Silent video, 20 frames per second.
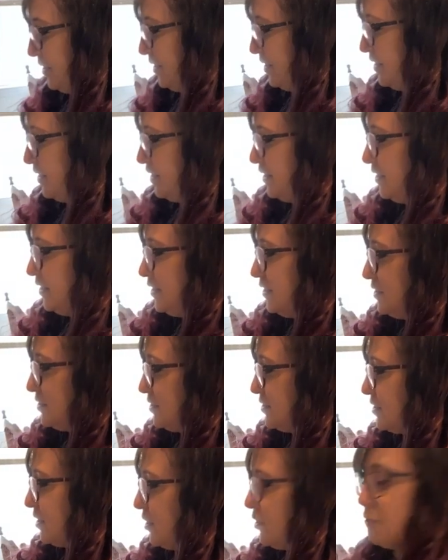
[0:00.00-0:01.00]
Um,
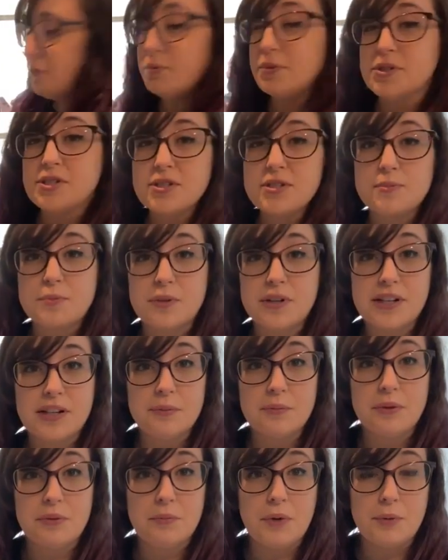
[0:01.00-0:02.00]
so we're just
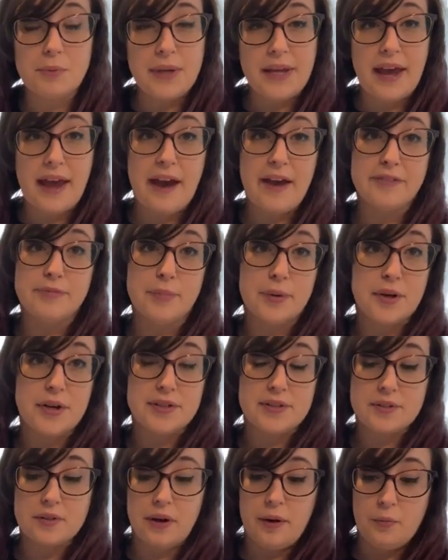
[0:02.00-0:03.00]
working with what we have, but
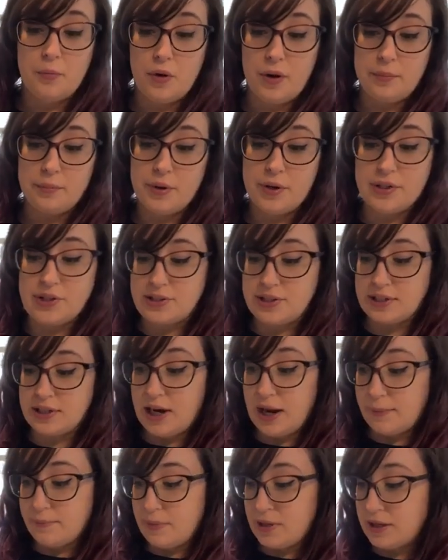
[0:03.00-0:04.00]
also I'm one person
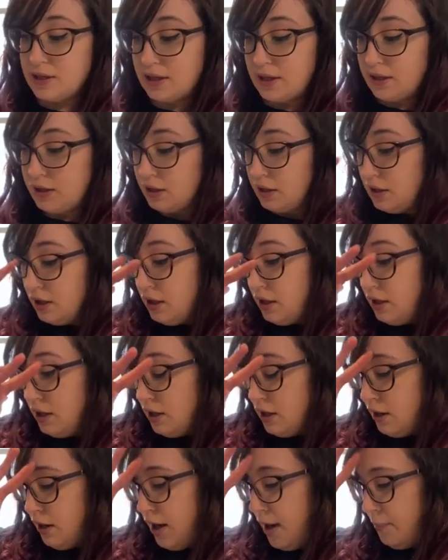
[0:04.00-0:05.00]
and I'm making
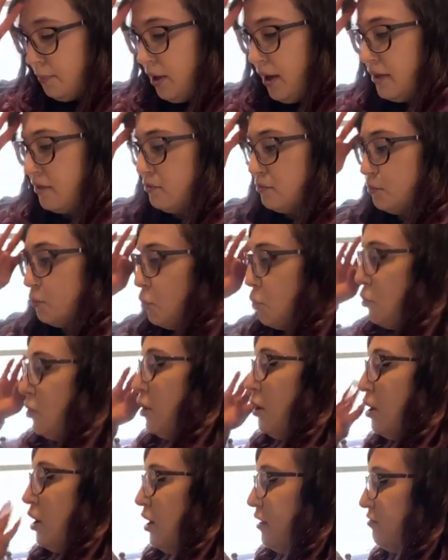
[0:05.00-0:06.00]
um, kind of
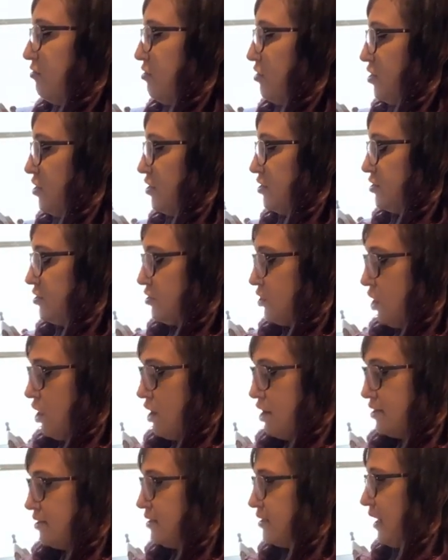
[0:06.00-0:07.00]
more of the
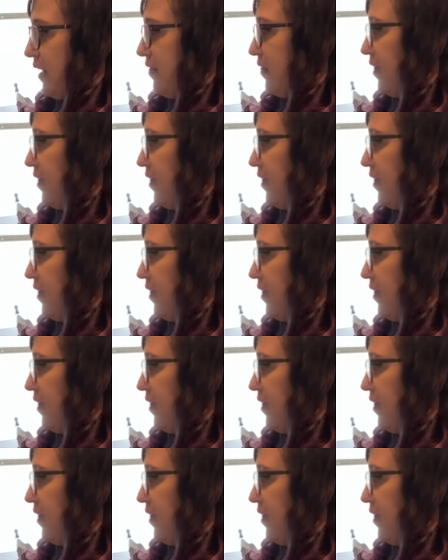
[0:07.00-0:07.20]
sauce,